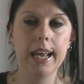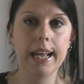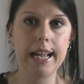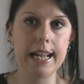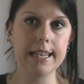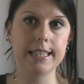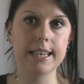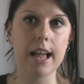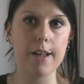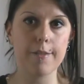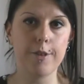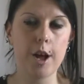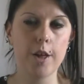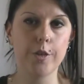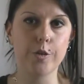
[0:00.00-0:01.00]
It's like
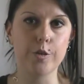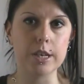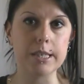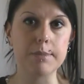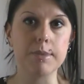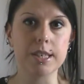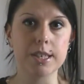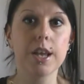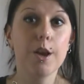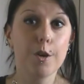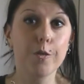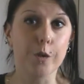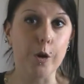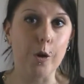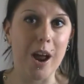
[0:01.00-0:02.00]
Father Christmas
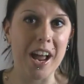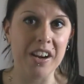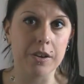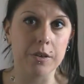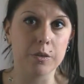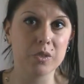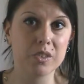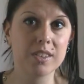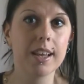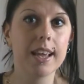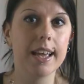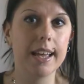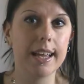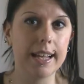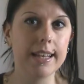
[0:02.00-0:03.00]
for adults.
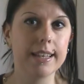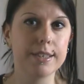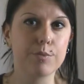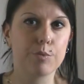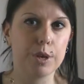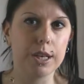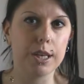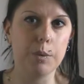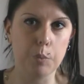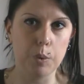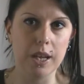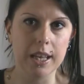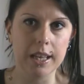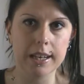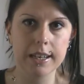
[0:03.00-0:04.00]
It's really
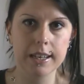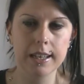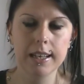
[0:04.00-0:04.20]
weird.